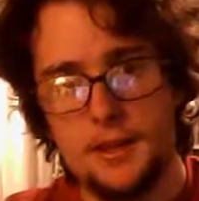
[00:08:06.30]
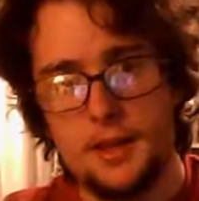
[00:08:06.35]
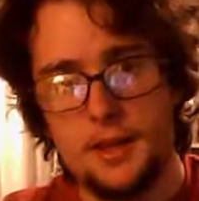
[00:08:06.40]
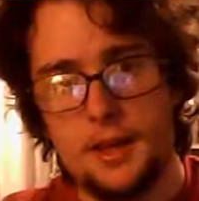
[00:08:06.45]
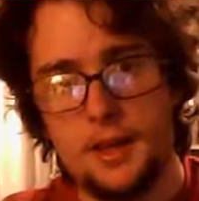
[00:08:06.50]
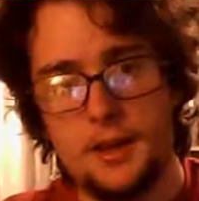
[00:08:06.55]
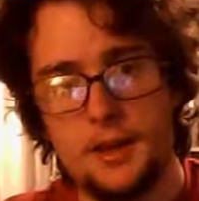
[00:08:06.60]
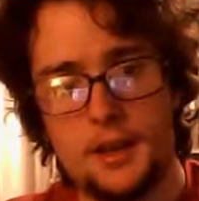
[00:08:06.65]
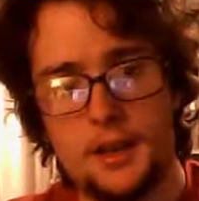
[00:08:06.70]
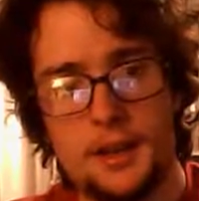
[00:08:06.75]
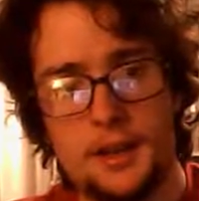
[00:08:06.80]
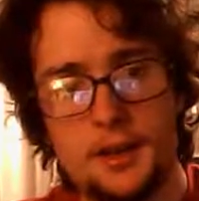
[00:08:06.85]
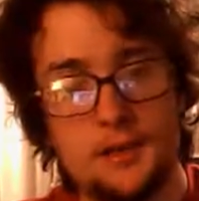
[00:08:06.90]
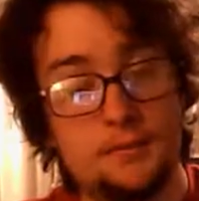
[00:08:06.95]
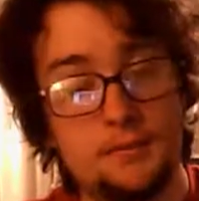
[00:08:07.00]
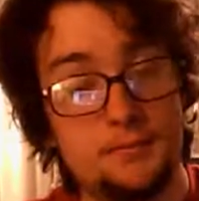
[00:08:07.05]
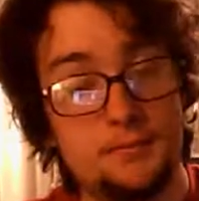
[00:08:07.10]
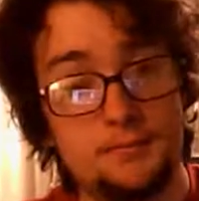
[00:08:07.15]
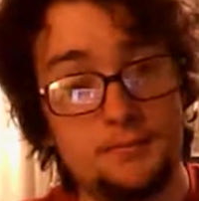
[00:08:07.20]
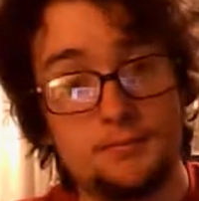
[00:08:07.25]
And, uh,
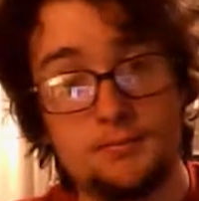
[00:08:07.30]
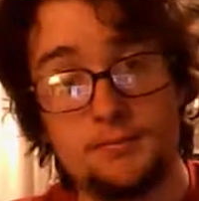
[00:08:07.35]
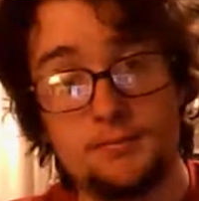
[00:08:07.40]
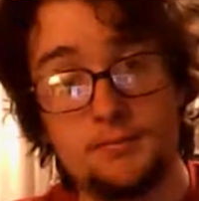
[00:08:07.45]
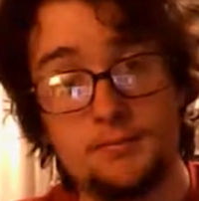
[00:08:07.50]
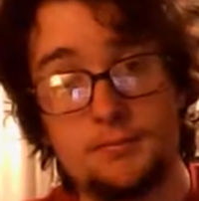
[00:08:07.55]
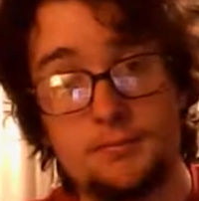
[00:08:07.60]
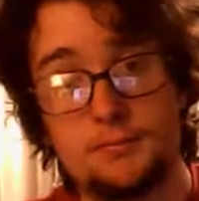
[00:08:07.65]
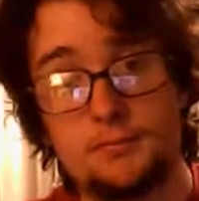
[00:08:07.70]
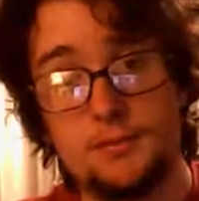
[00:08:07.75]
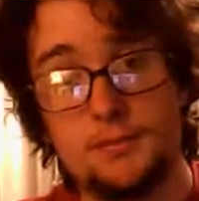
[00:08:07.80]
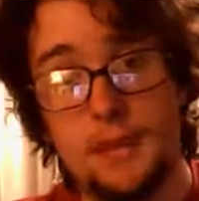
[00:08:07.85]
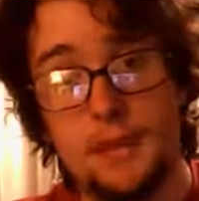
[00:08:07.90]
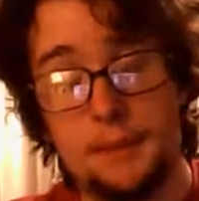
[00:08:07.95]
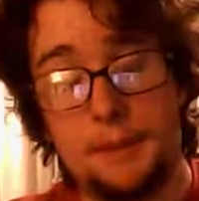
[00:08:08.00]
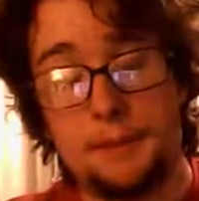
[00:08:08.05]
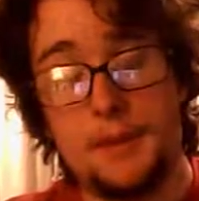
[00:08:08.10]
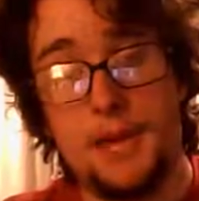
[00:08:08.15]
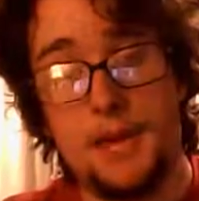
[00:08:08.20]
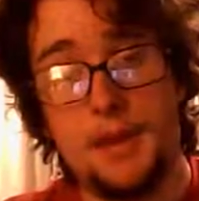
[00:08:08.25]

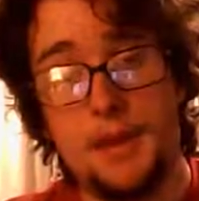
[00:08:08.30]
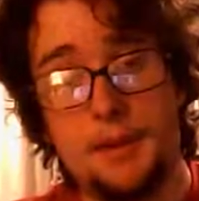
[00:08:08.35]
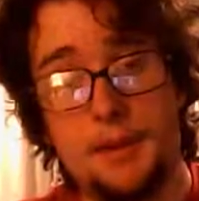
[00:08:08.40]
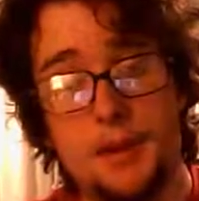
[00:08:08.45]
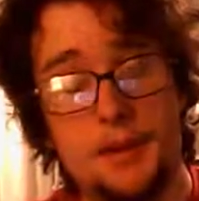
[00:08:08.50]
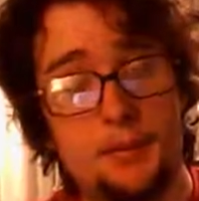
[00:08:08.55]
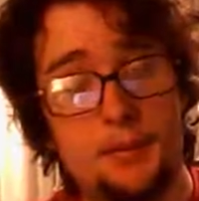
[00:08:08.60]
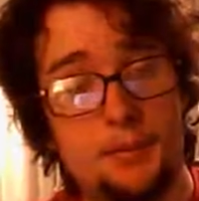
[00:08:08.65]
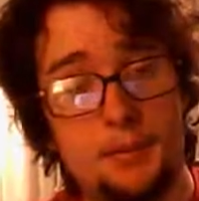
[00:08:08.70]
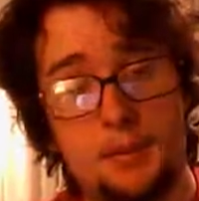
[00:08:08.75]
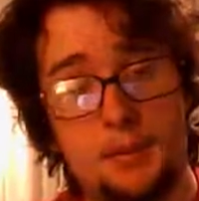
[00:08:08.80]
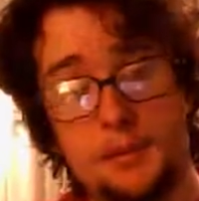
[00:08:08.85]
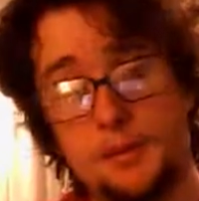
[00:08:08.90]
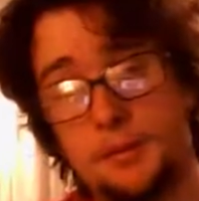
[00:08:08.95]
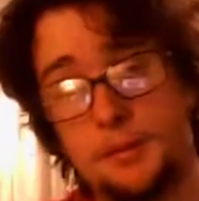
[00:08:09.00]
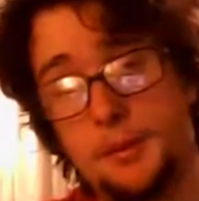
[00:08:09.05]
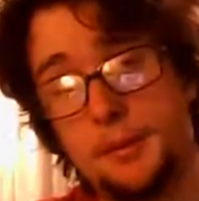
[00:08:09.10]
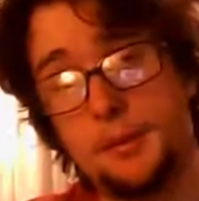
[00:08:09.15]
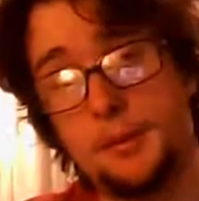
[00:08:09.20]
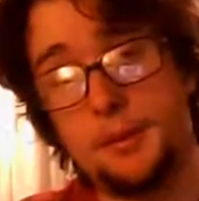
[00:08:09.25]
happy gaming, and please
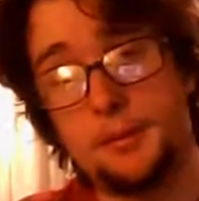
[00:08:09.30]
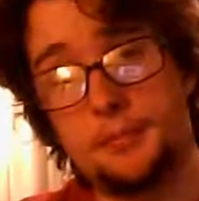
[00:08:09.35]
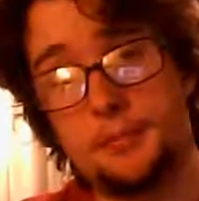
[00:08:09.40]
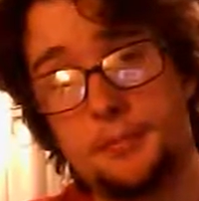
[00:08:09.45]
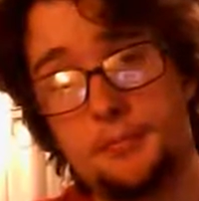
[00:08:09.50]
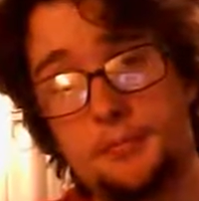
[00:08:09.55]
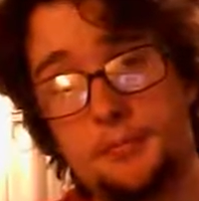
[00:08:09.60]
remember to